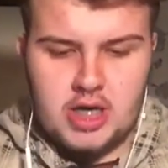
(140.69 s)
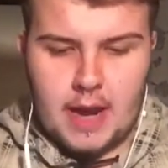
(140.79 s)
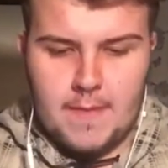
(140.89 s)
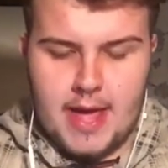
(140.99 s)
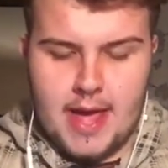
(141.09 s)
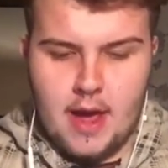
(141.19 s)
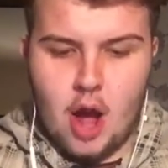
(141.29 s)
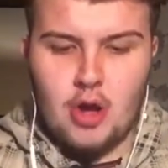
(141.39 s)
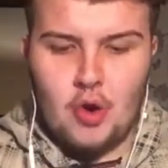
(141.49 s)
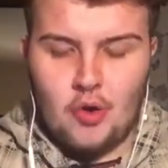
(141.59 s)
Demi,
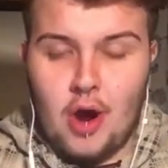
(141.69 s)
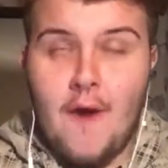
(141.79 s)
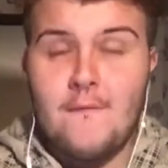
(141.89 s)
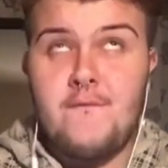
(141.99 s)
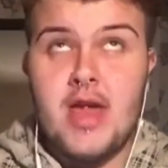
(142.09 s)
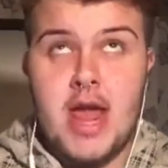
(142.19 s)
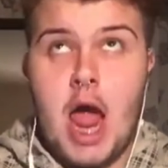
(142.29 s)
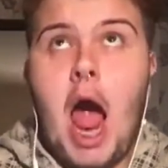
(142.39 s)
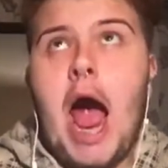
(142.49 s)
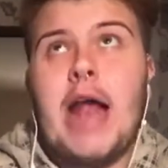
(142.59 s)
you look
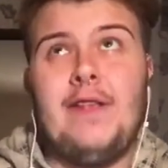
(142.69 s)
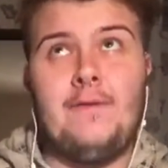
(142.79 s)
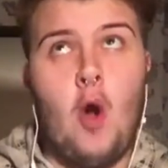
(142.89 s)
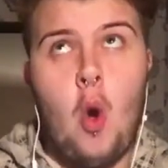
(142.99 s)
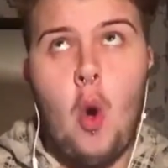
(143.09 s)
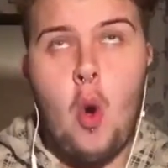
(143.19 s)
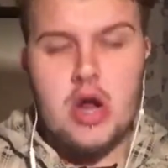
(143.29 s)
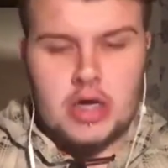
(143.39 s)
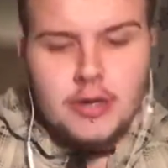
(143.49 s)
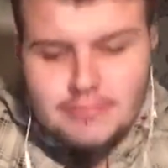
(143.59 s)
fit as
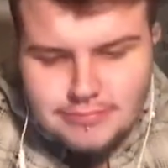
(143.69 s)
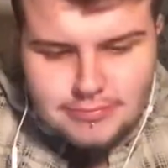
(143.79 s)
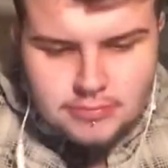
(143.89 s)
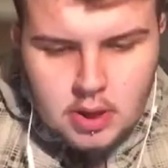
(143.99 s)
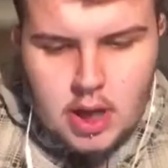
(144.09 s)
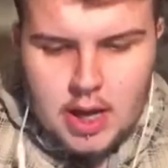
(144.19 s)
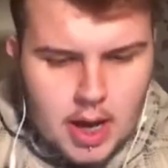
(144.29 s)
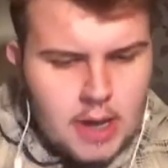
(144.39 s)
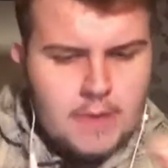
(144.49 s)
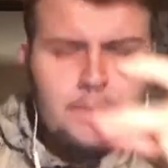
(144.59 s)
fuck.
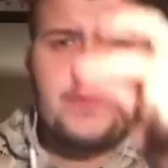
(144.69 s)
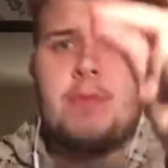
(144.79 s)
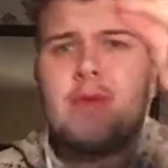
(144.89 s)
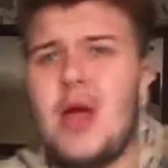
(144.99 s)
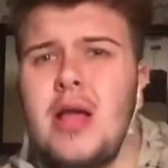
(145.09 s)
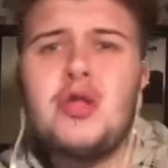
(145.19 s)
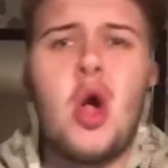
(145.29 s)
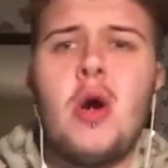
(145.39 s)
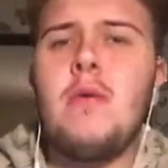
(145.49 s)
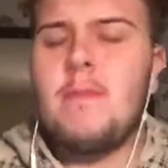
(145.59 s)
Not
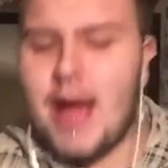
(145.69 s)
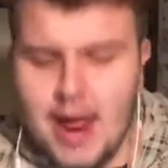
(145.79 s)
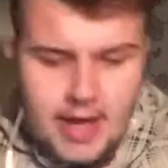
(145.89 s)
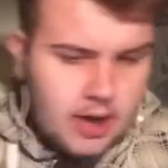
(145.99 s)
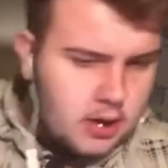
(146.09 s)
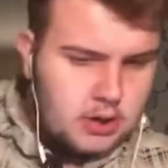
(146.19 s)
nobody.